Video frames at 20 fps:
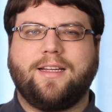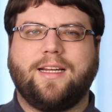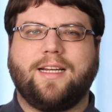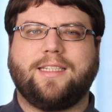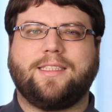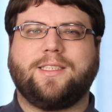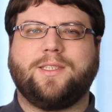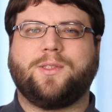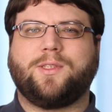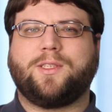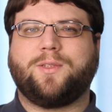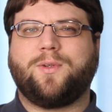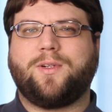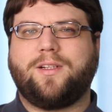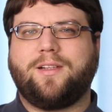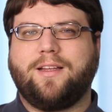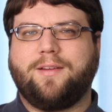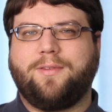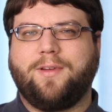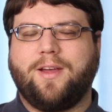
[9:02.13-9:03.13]
As
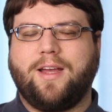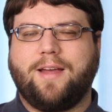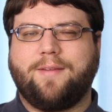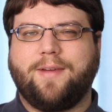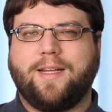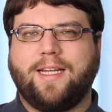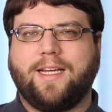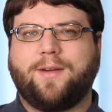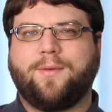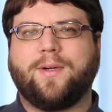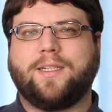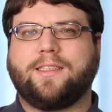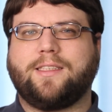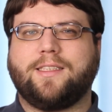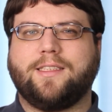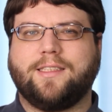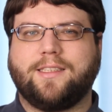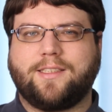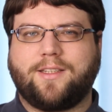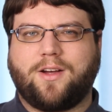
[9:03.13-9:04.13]
usual, if you have any questions,